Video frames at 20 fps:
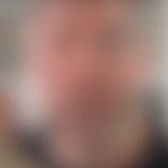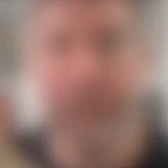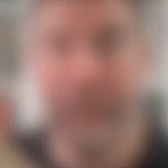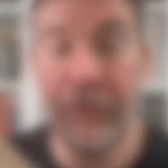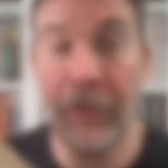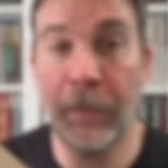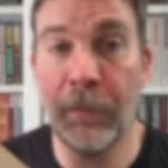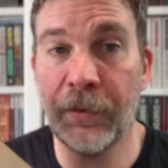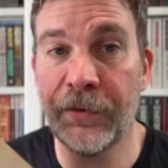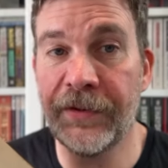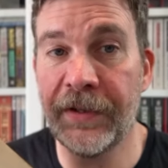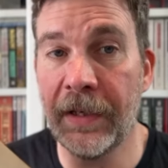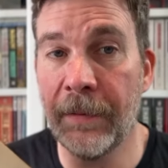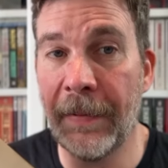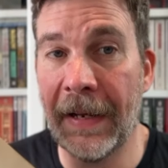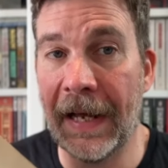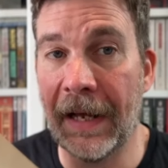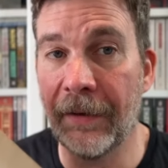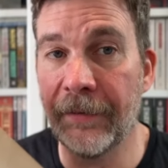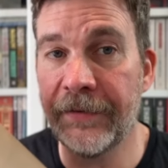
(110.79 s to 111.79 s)
So what's it
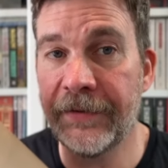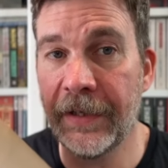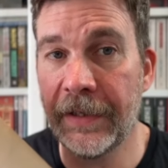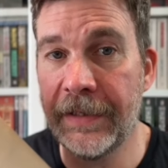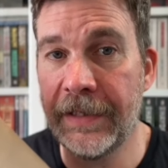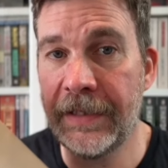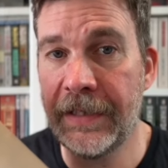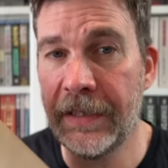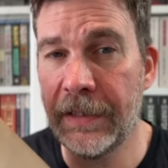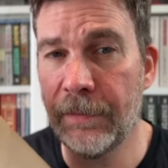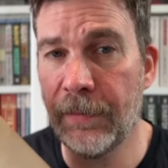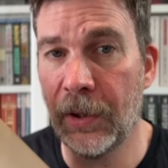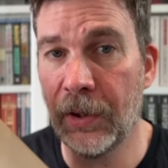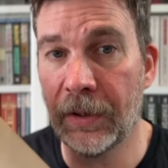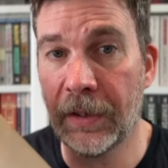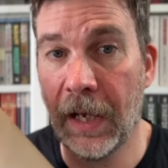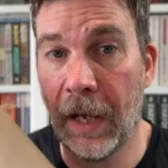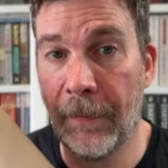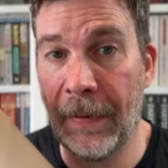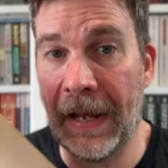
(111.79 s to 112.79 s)
about? So this is a
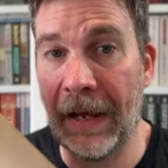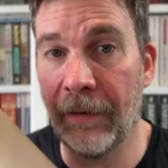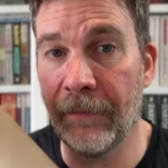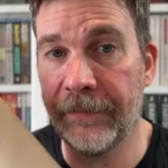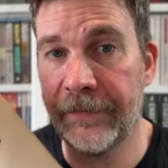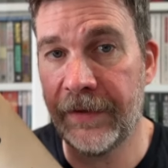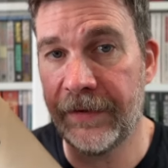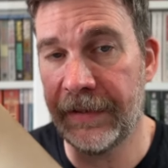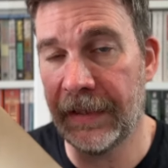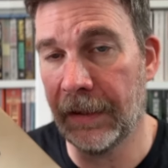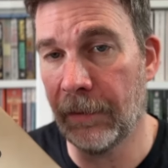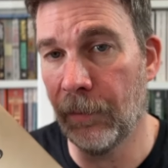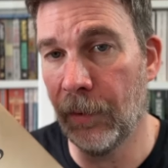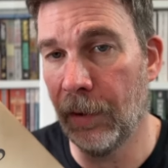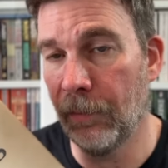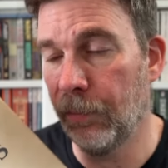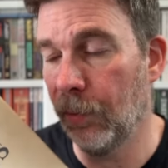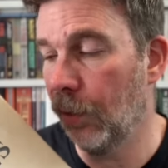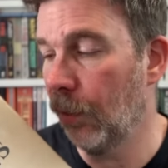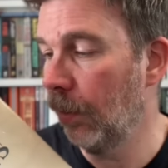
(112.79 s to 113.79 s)
book about the Second
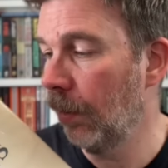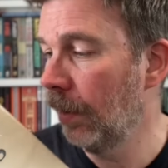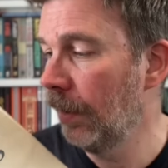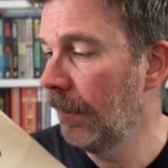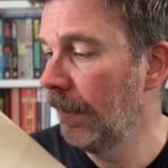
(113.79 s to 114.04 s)
World War.